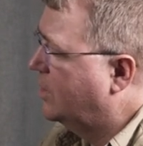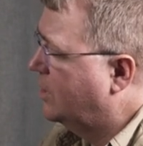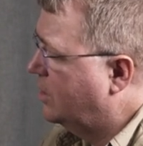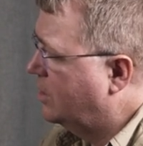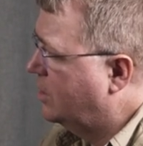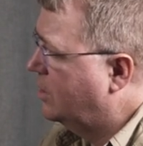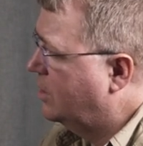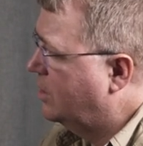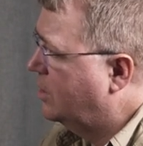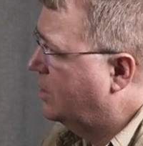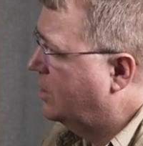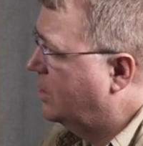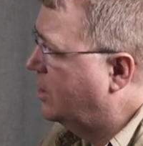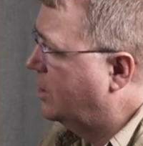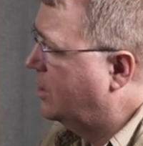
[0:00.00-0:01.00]

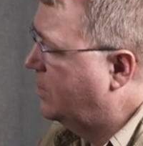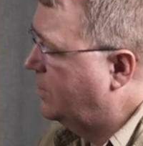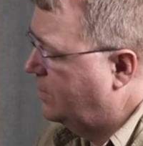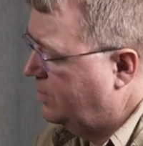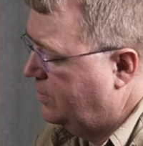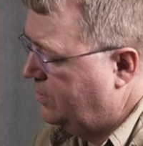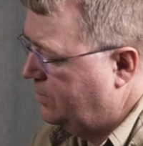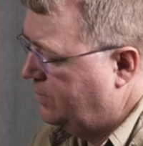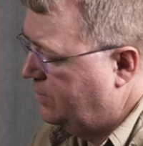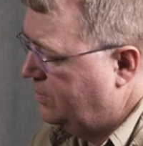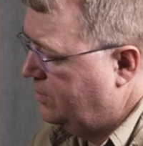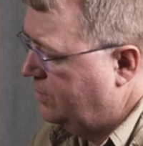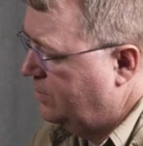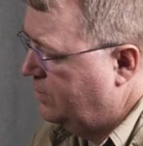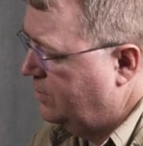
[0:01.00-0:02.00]

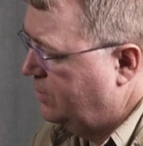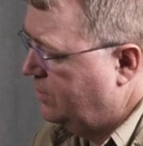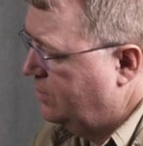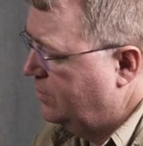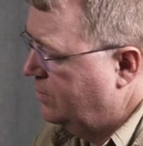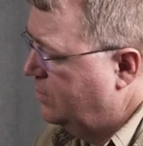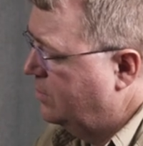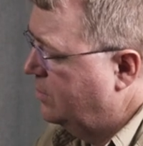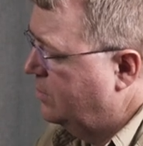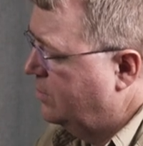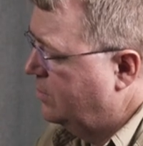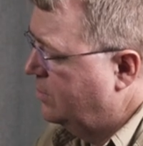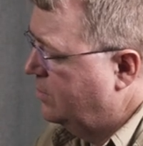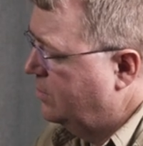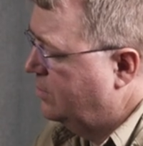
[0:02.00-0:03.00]

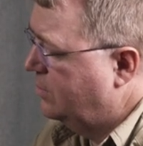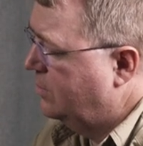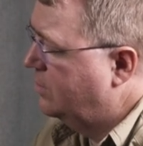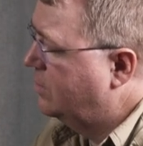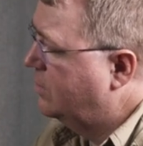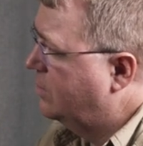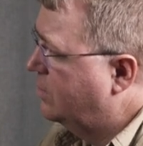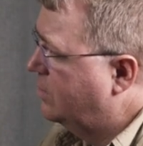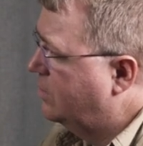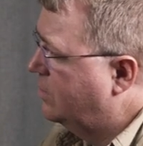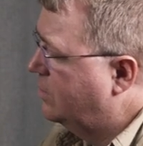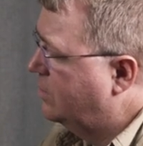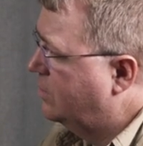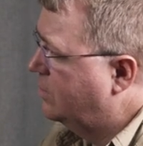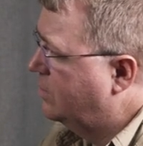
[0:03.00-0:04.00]

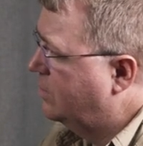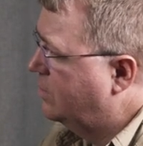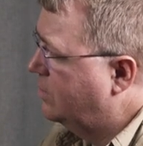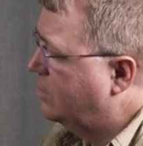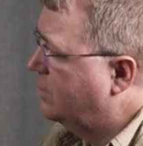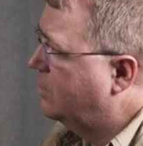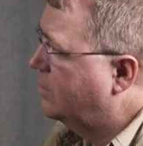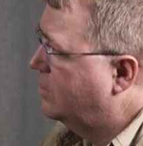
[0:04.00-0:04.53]
This person isn't speaking.